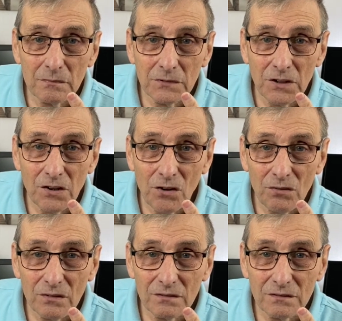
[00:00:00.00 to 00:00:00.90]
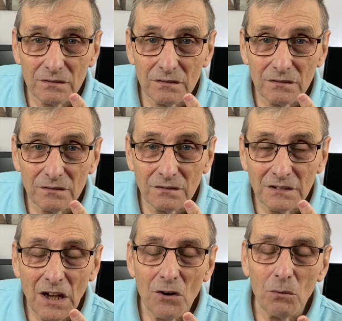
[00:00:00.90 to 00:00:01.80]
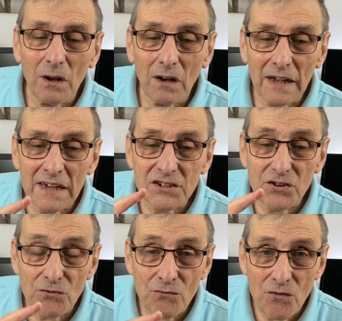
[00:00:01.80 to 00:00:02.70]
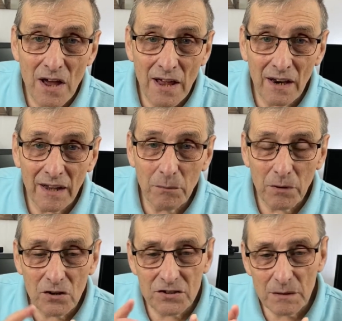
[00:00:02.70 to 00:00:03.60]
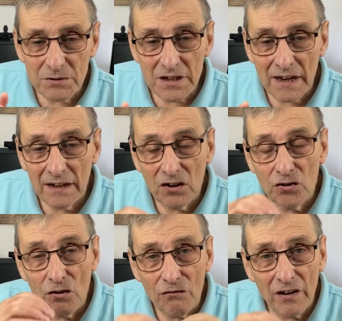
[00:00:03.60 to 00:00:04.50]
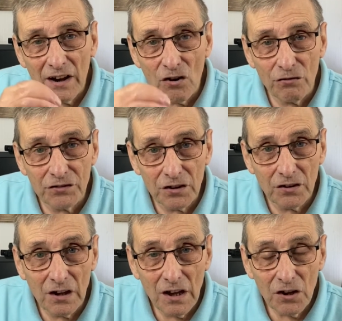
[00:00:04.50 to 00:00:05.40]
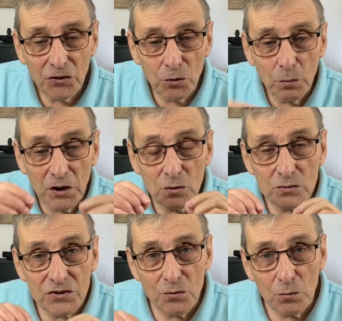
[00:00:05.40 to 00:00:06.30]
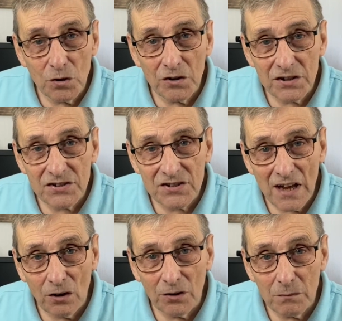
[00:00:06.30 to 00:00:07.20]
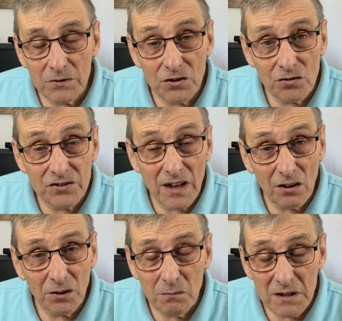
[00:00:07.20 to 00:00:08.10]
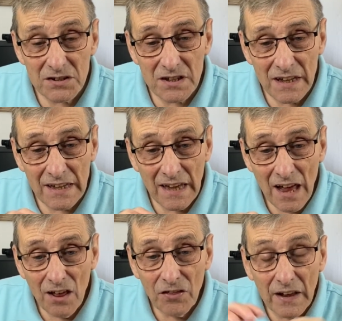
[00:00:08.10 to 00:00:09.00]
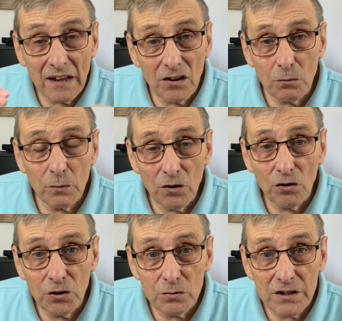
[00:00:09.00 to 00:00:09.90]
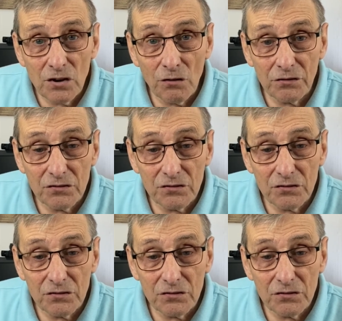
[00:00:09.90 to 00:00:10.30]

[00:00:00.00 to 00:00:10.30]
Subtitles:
You know? Well, it's rarely, because I'm saying not very often do we use the word seldom. So seldom is the thing that we're not using often.